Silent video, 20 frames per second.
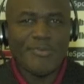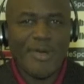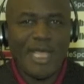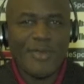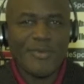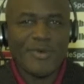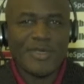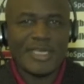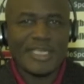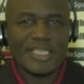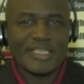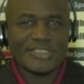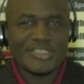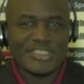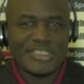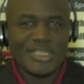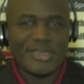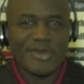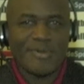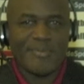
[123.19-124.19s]
you might want to
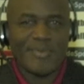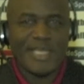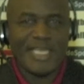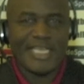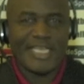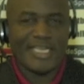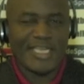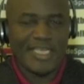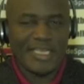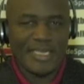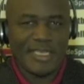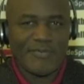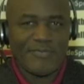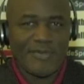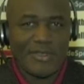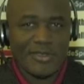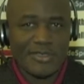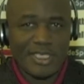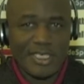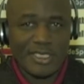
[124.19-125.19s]
consider being an
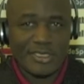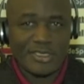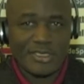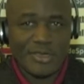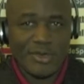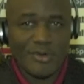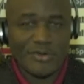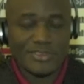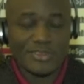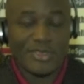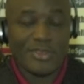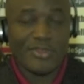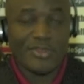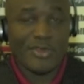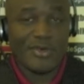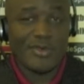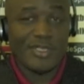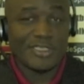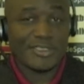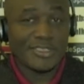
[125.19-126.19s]
NFL head coach.
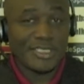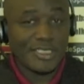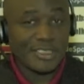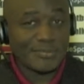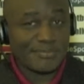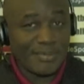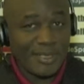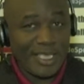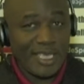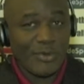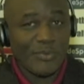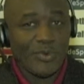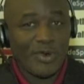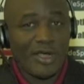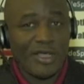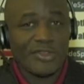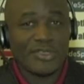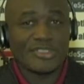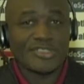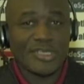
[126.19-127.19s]
Although it does pay
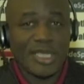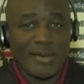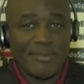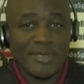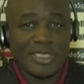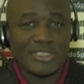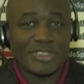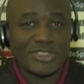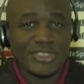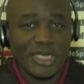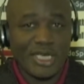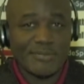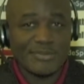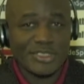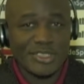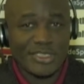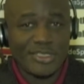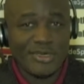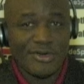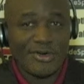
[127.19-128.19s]
well, there's not much
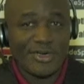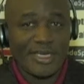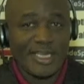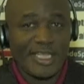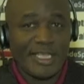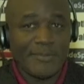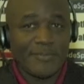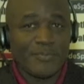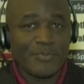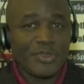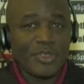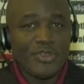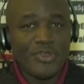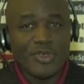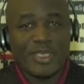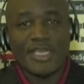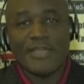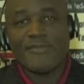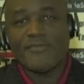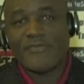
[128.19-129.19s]
job security.
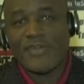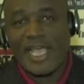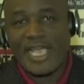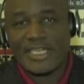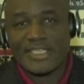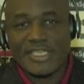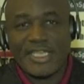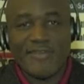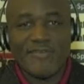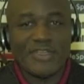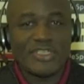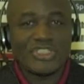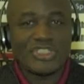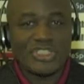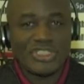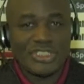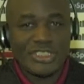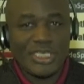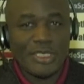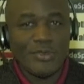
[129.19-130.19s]
You can, in fact,
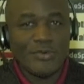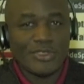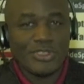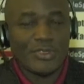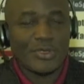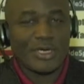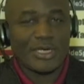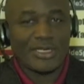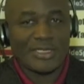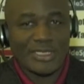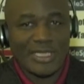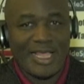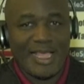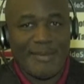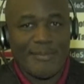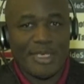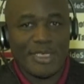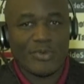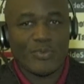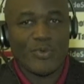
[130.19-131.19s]
even choose your
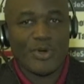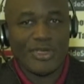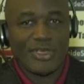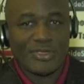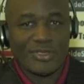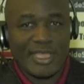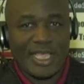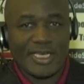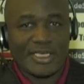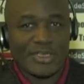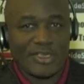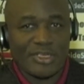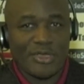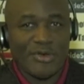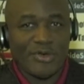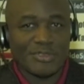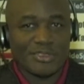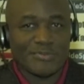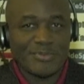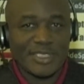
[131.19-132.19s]
climate where you'd like to
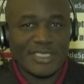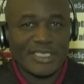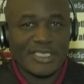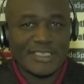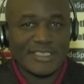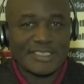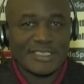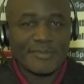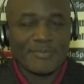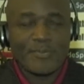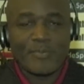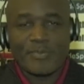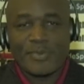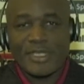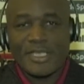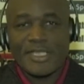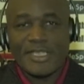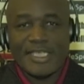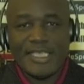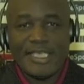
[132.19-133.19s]
coach, because
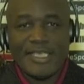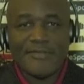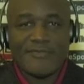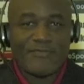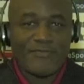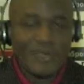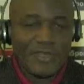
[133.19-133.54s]
the